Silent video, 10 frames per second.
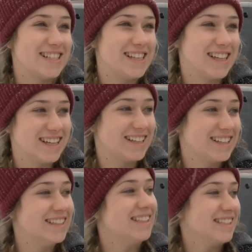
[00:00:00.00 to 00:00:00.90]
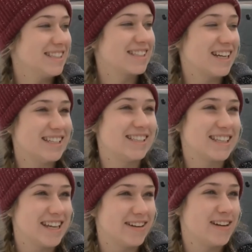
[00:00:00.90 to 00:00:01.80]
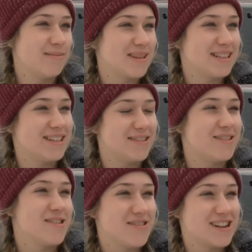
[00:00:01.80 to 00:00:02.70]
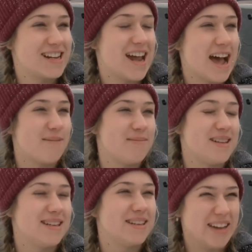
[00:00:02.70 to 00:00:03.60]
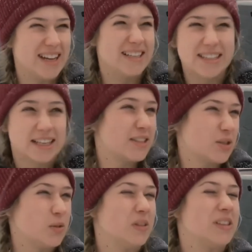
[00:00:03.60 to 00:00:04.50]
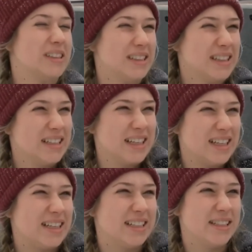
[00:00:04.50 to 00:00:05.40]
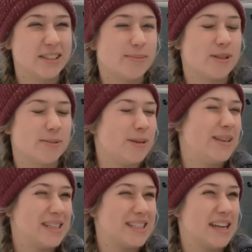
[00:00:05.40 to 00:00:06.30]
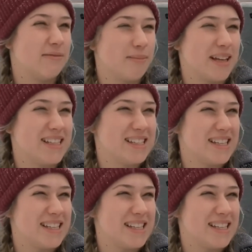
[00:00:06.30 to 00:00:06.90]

crazy, like, just kind of scary because you don't know what could happen, and it's like school, and you're supposed to be a safe